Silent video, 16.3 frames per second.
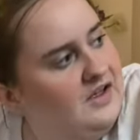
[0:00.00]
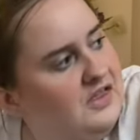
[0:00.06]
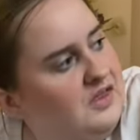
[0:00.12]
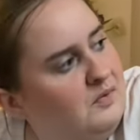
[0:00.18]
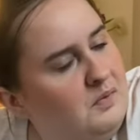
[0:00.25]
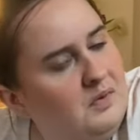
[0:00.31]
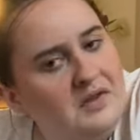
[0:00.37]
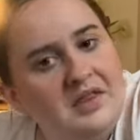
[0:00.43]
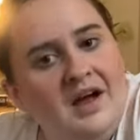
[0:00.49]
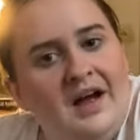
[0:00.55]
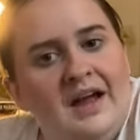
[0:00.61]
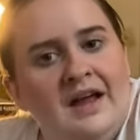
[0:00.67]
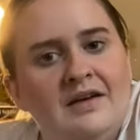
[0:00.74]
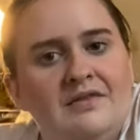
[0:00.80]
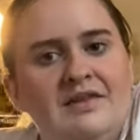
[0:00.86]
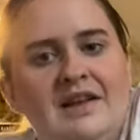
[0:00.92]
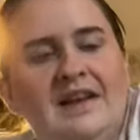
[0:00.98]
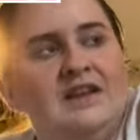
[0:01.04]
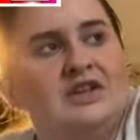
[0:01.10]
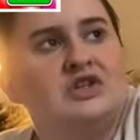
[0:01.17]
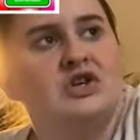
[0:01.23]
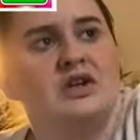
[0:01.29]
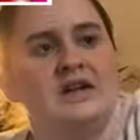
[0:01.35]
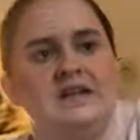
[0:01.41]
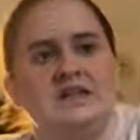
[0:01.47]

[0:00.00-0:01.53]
The one that I have literally